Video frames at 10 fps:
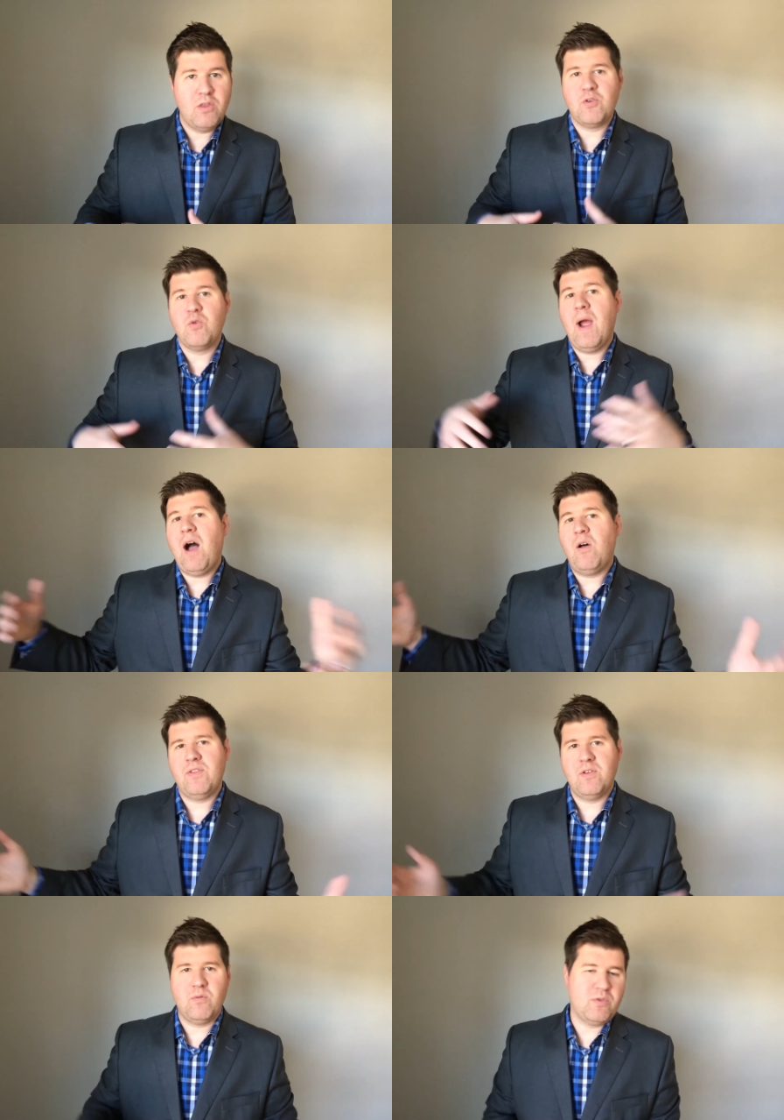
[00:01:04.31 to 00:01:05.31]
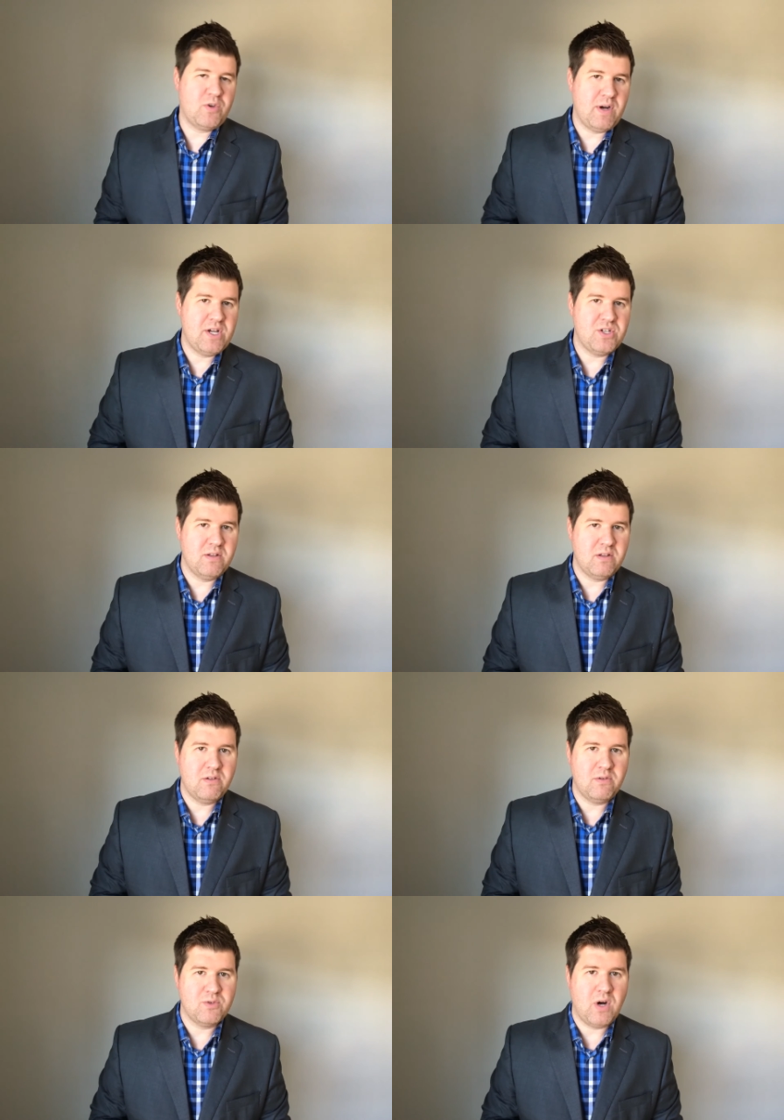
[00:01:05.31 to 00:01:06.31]
throughout the duration of the
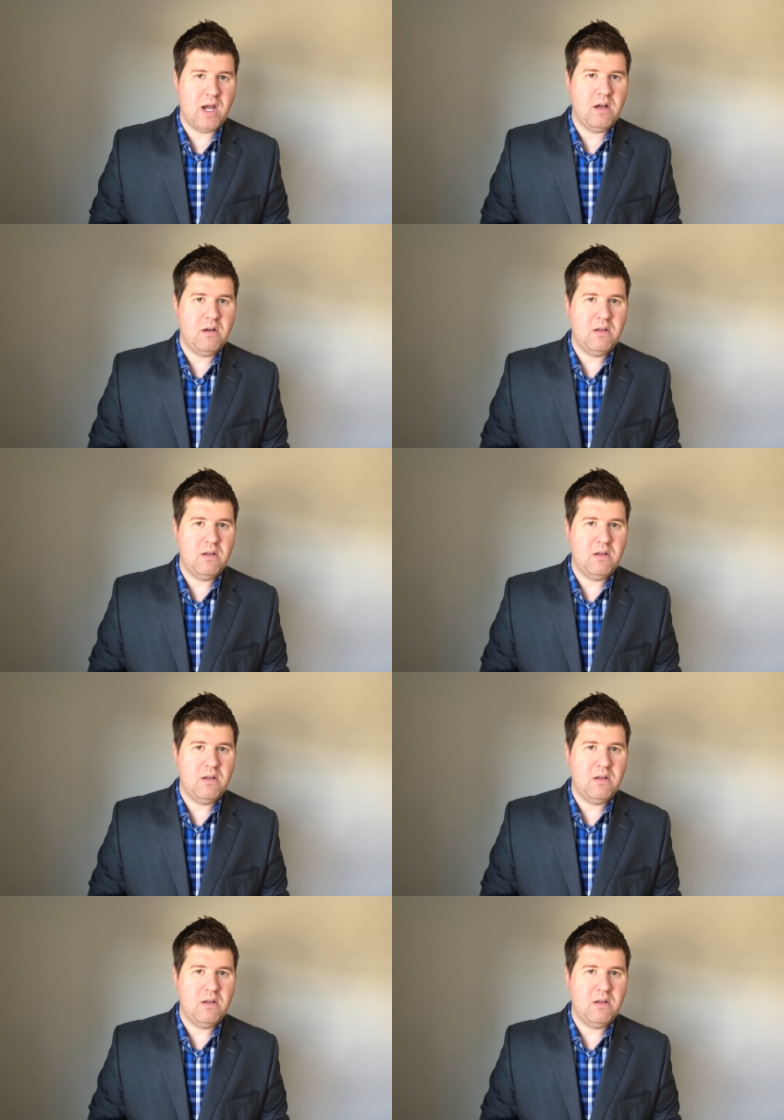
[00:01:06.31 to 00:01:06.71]
clinical trial.